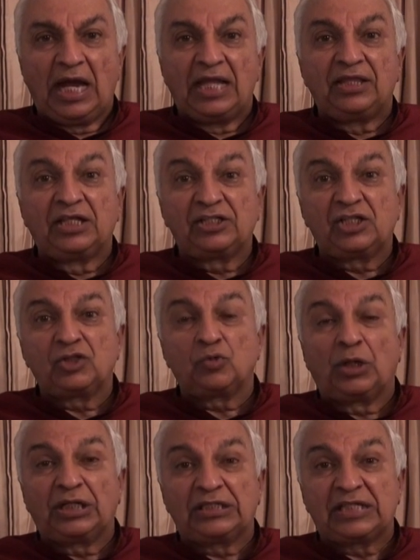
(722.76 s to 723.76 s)
and this is
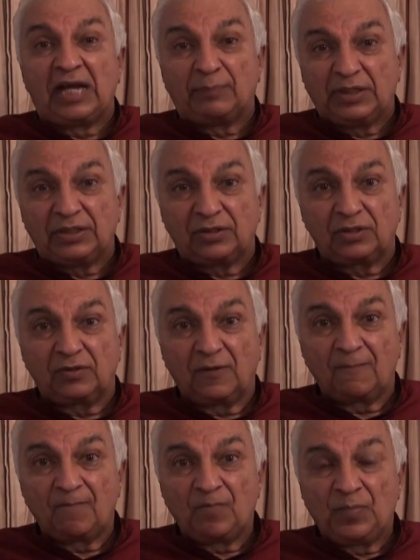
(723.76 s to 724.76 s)
what has happened.
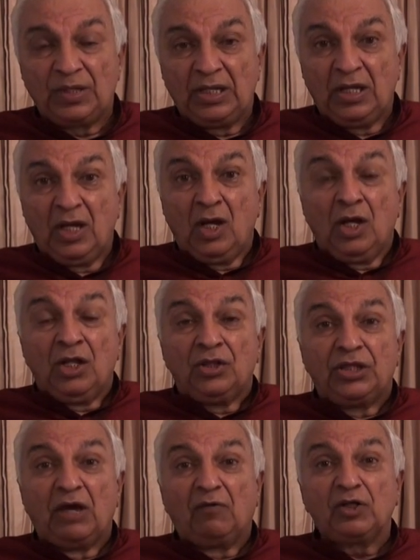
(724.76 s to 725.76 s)

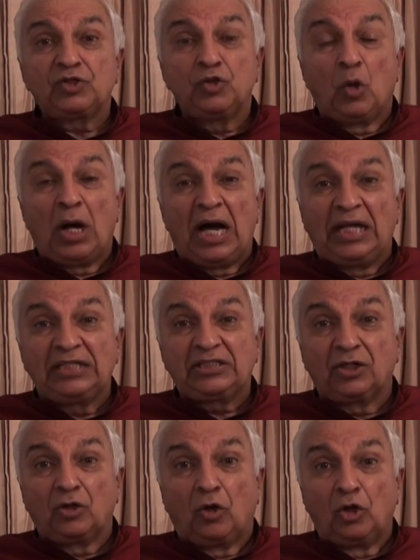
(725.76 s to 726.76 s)
There was no
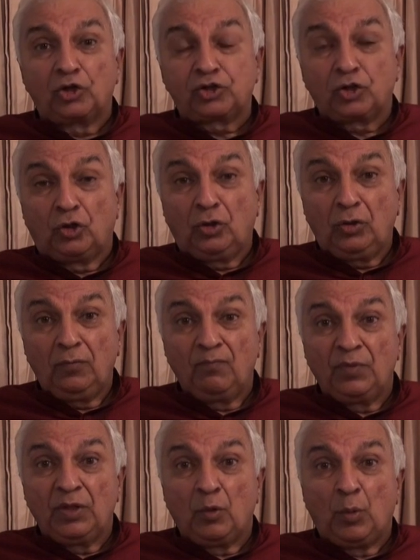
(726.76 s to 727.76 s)
answer also
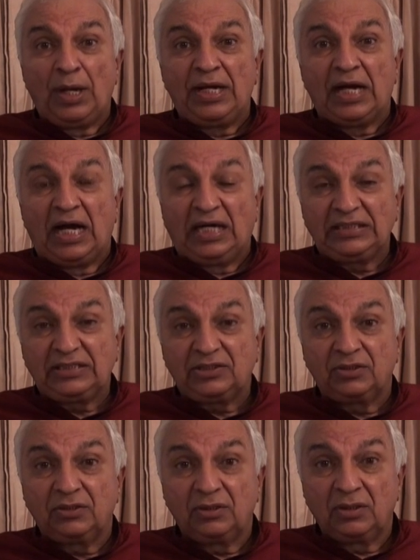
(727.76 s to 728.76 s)
when
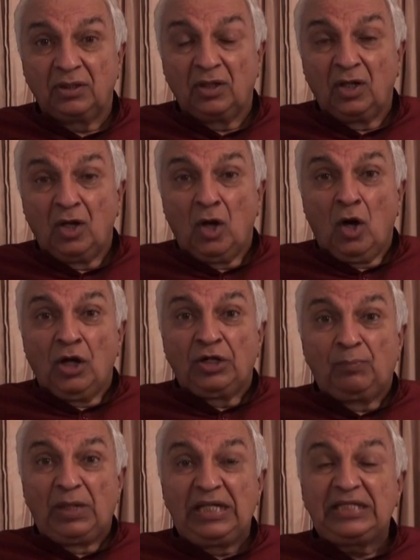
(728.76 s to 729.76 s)
asked,
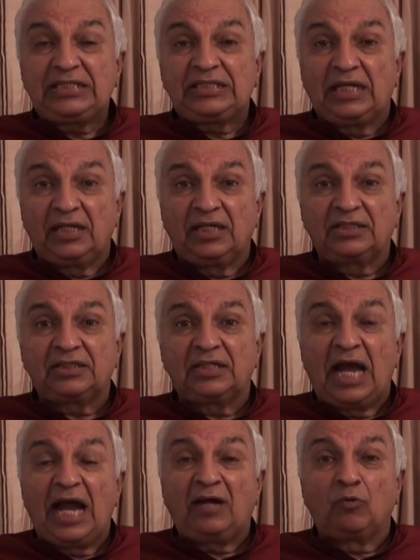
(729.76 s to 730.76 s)
please tell
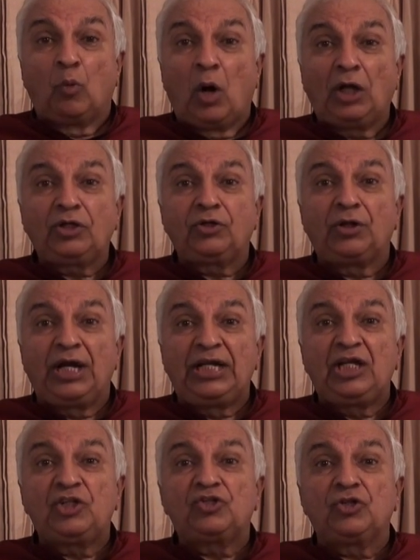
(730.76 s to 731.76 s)
us at what
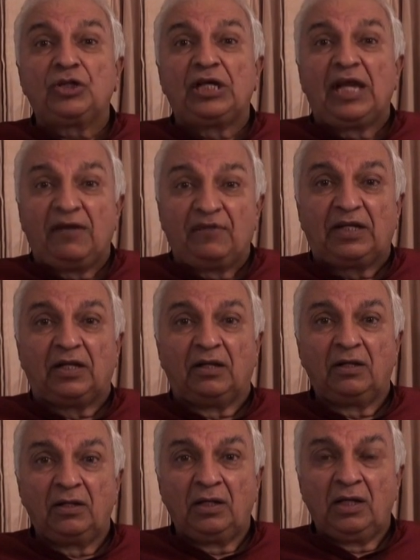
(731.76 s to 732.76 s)
radiation level
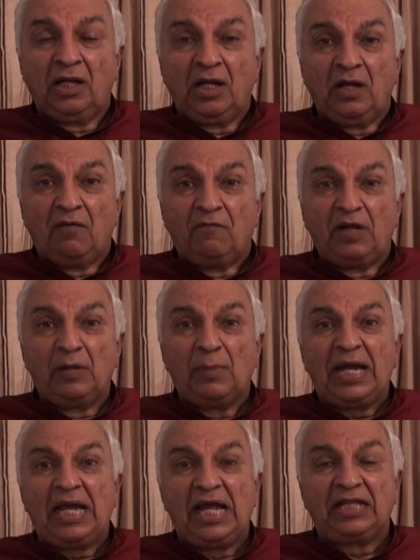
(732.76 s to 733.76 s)
will
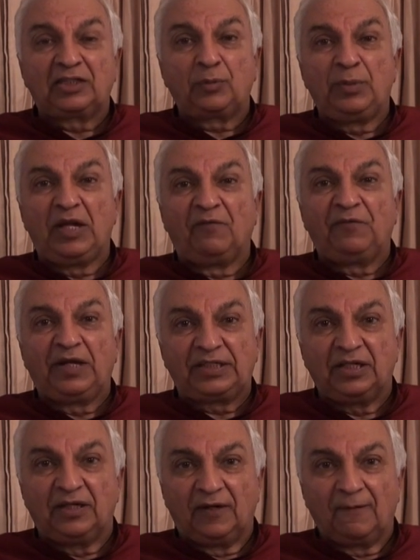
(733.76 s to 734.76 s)
my health be
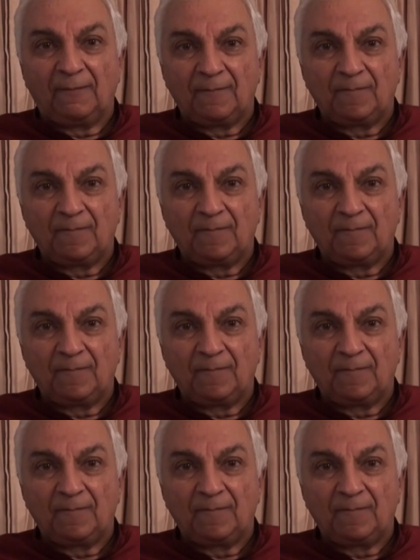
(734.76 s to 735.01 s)
affected.